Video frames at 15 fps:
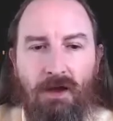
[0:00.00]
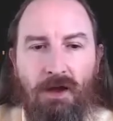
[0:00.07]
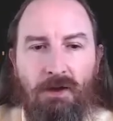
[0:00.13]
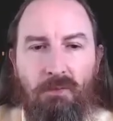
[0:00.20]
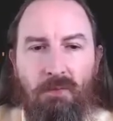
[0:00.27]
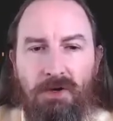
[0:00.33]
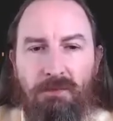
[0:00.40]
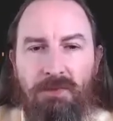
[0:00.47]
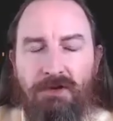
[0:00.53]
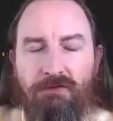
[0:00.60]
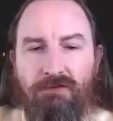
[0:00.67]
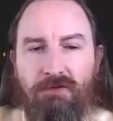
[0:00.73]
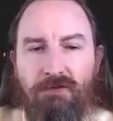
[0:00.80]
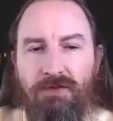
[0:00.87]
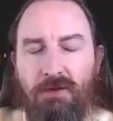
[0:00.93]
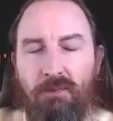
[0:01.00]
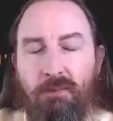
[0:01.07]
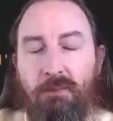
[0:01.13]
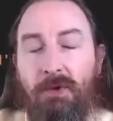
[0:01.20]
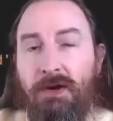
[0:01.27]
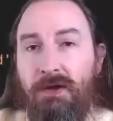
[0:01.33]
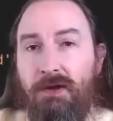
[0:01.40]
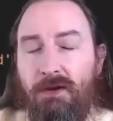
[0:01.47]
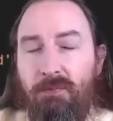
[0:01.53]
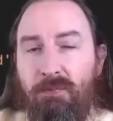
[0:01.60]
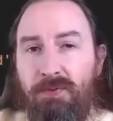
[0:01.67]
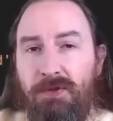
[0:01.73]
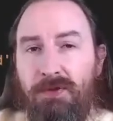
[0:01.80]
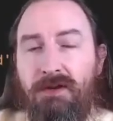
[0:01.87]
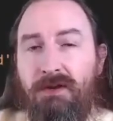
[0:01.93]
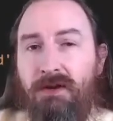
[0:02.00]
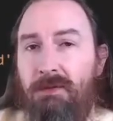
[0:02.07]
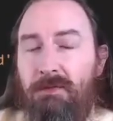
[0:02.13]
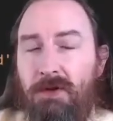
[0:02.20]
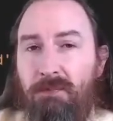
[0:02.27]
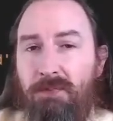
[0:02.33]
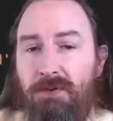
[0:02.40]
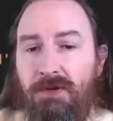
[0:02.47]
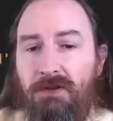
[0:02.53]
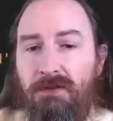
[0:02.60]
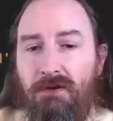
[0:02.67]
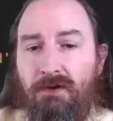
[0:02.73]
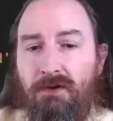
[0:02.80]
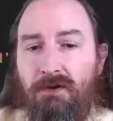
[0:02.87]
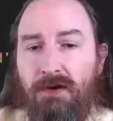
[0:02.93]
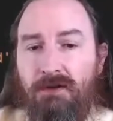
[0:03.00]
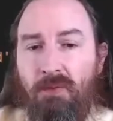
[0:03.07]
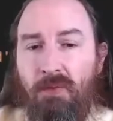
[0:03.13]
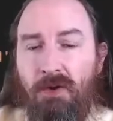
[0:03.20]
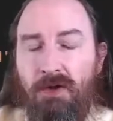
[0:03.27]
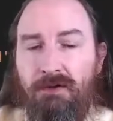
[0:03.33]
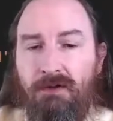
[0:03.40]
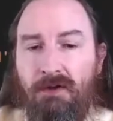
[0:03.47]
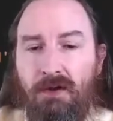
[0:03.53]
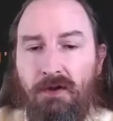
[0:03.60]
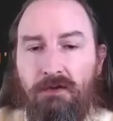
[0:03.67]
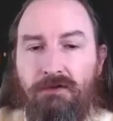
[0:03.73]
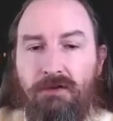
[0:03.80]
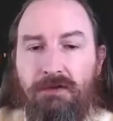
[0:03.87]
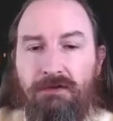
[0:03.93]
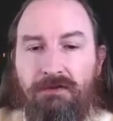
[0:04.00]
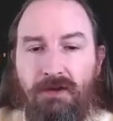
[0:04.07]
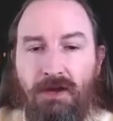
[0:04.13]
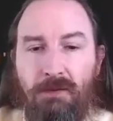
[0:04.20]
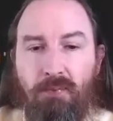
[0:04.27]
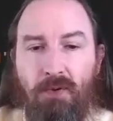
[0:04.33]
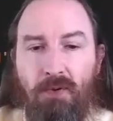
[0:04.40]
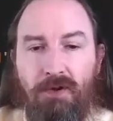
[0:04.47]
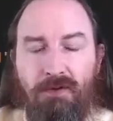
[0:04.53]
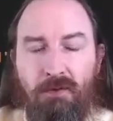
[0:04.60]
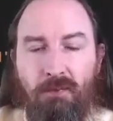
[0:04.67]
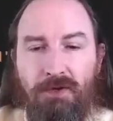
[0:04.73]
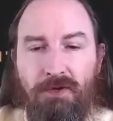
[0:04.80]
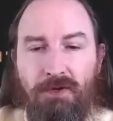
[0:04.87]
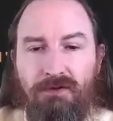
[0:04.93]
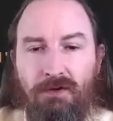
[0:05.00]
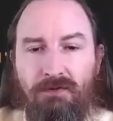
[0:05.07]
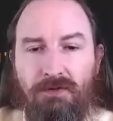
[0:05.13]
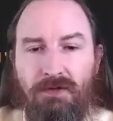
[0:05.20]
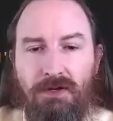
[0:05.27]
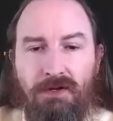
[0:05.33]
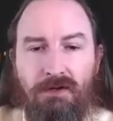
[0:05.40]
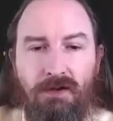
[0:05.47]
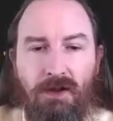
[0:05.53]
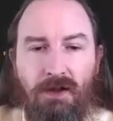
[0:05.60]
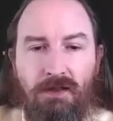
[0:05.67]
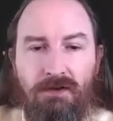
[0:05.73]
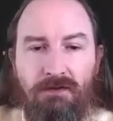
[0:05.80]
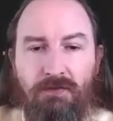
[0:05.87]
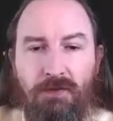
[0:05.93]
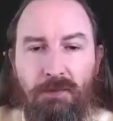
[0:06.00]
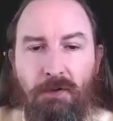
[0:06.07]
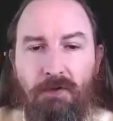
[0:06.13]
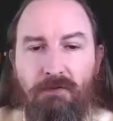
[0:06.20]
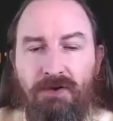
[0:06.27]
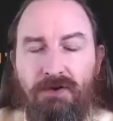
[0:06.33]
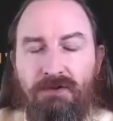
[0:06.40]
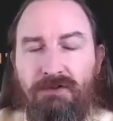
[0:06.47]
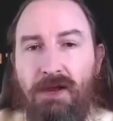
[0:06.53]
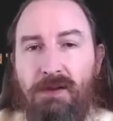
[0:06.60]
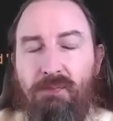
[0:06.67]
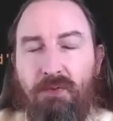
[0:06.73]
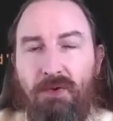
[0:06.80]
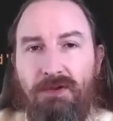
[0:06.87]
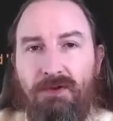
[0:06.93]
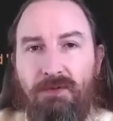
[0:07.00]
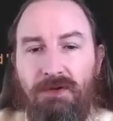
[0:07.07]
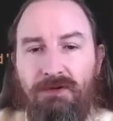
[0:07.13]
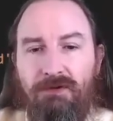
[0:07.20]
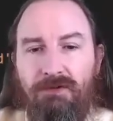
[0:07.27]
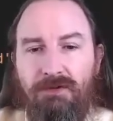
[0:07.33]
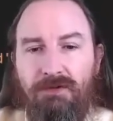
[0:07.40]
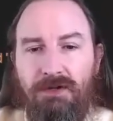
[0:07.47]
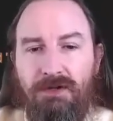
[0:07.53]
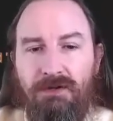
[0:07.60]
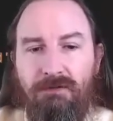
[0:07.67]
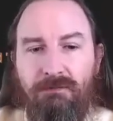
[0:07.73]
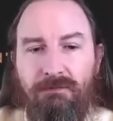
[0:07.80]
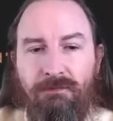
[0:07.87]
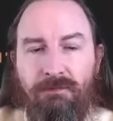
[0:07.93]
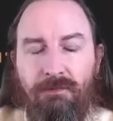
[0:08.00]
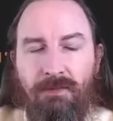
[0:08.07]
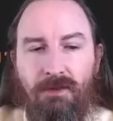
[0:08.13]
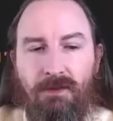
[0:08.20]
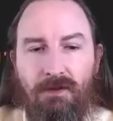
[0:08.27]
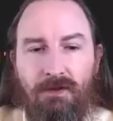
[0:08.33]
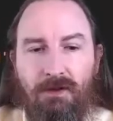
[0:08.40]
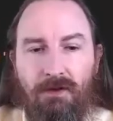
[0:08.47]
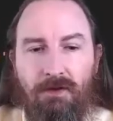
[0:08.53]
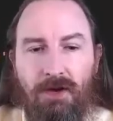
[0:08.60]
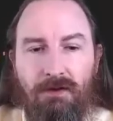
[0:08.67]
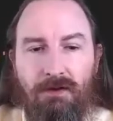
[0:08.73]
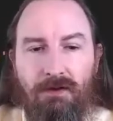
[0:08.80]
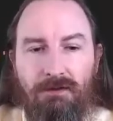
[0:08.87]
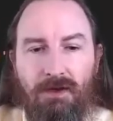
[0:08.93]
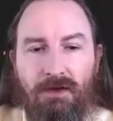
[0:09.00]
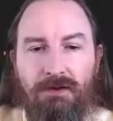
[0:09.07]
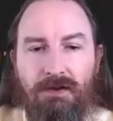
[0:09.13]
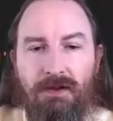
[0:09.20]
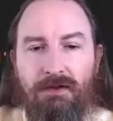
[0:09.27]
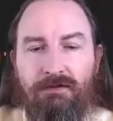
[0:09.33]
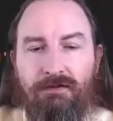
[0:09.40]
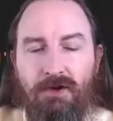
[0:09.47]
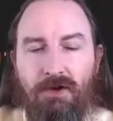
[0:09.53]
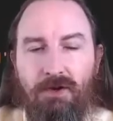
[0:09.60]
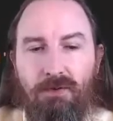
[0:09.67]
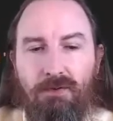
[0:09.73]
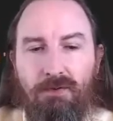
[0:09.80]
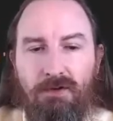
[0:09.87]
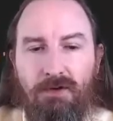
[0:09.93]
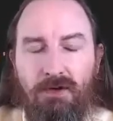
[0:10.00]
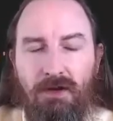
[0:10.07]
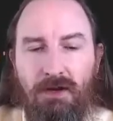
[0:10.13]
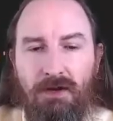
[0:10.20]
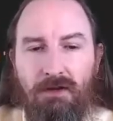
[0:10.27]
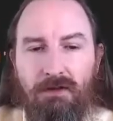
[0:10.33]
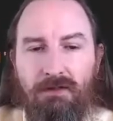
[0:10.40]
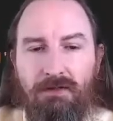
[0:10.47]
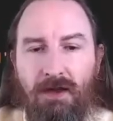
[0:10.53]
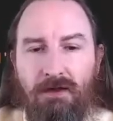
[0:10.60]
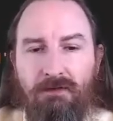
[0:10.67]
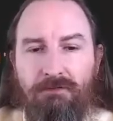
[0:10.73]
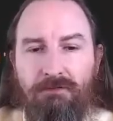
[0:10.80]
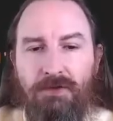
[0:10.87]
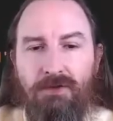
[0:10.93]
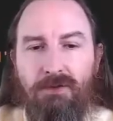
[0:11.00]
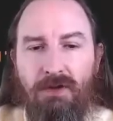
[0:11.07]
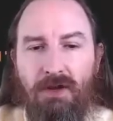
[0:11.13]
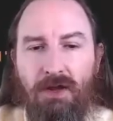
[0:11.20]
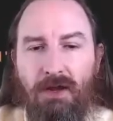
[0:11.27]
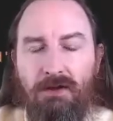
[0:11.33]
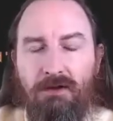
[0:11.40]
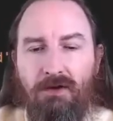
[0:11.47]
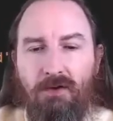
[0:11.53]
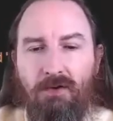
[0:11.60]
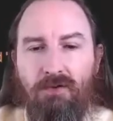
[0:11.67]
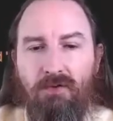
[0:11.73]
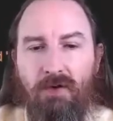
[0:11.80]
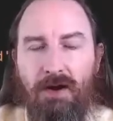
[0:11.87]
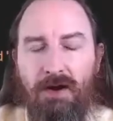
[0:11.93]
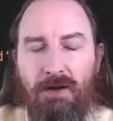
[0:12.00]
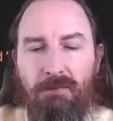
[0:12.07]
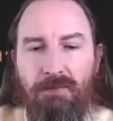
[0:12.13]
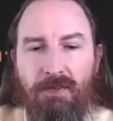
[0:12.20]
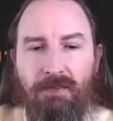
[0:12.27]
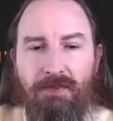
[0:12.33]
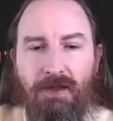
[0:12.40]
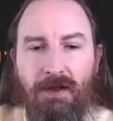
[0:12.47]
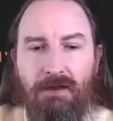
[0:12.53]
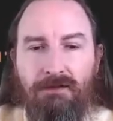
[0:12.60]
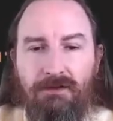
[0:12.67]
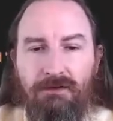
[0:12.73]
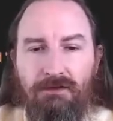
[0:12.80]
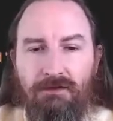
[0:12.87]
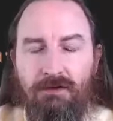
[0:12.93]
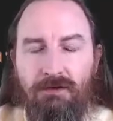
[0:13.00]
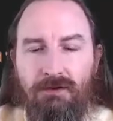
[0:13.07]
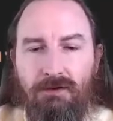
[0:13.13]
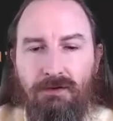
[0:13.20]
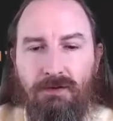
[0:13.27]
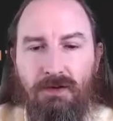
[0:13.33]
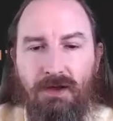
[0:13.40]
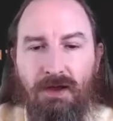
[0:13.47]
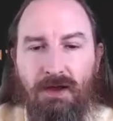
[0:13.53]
I want to make sure that when I complete it, I'm completing the correct one. So let's type one that we don't need, and then flip over and type one that we do need. Okay, now let's go look in that view and go grab that to-do